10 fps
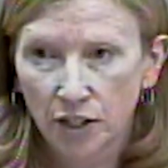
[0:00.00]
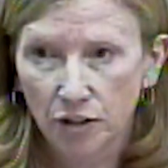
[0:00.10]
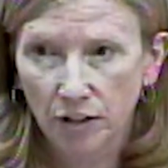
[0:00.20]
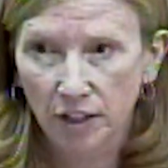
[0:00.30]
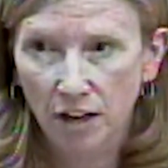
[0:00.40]

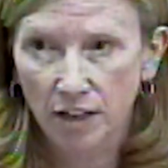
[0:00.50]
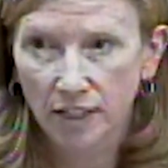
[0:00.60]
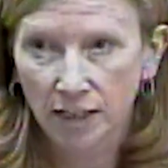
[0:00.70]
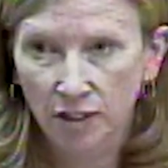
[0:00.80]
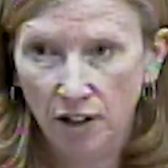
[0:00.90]
you can
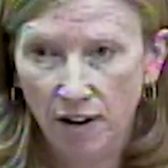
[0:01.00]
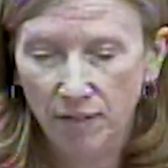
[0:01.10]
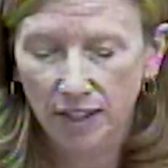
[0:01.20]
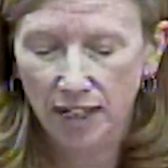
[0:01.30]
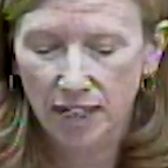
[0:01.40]
contact our
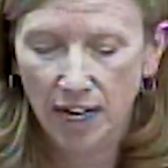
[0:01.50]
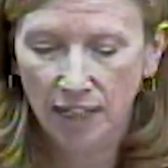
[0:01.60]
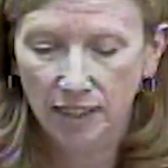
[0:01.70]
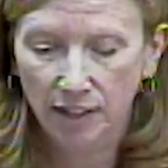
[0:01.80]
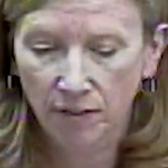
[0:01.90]
office at
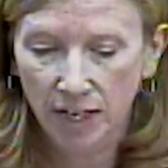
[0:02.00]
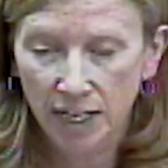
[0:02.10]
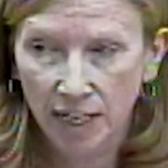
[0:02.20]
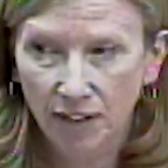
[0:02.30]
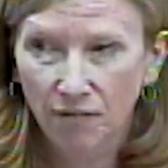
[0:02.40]

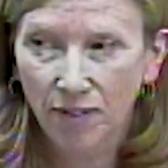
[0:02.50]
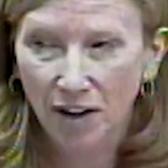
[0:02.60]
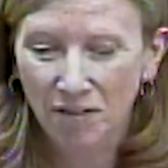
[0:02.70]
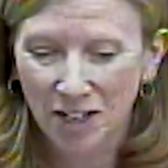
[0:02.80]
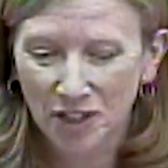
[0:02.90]
978
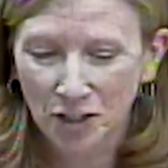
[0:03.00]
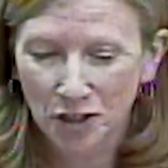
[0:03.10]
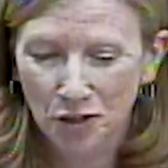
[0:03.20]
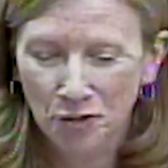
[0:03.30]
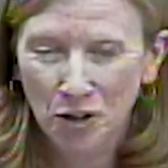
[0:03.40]

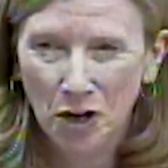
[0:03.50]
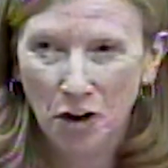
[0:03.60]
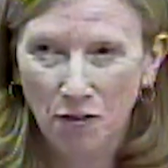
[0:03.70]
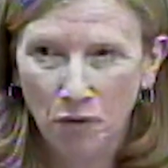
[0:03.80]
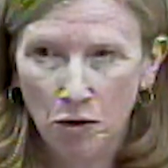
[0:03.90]
582
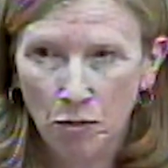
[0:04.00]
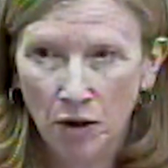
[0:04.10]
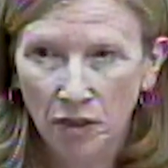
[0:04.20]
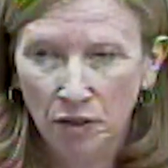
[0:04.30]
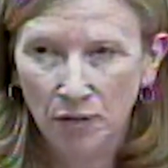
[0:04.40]

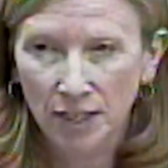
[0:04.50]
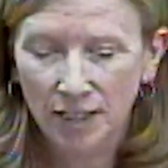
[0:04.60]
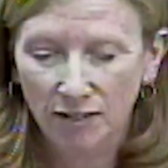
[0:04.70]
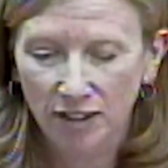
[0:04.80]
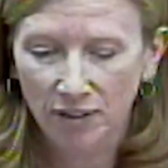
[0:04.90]

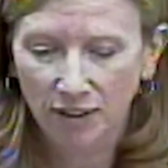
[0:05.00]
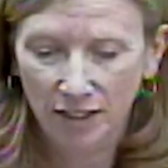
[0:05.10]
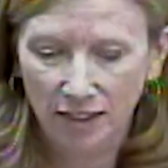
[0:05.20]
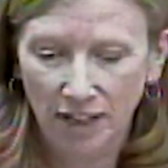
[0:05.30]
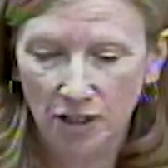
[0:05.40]
4130
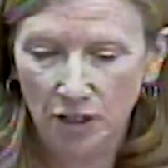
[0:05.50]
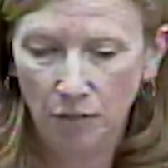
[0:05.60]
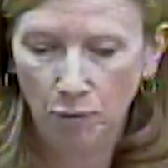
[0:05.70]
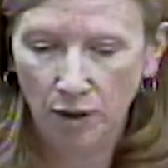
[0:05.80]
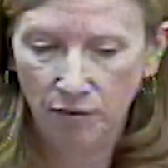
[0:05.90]

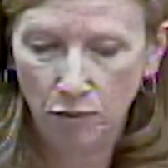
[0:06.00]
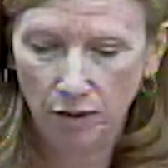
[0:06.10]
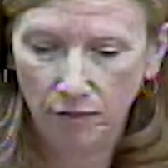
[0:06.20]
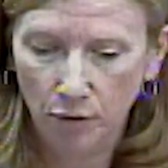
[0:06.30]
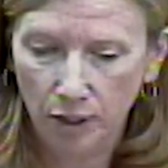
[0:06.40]
extension
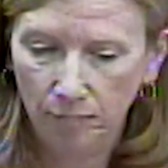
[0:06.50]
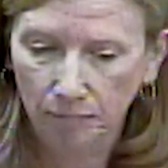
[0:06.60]
144.